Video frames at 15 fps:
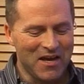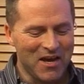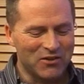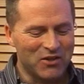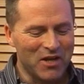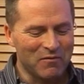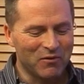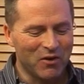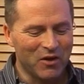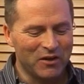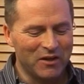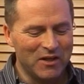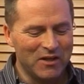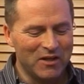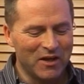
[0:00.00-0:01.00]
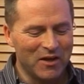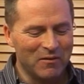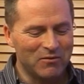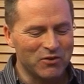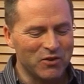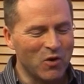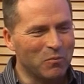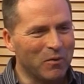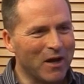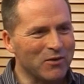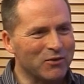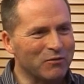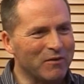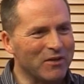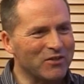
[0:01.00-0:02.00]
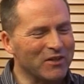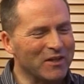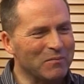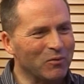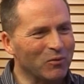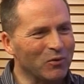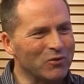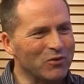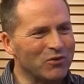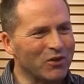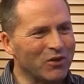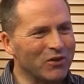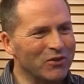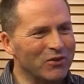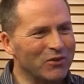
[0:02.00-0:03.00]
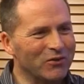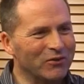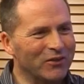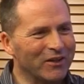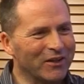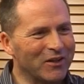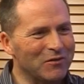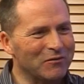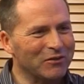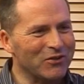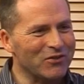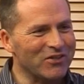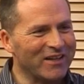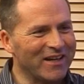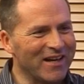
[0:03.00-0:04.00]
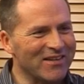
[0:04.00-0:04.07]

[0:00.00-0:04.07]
Yes, you haven't got any snow ploughs you've recently bought stuck under cover just in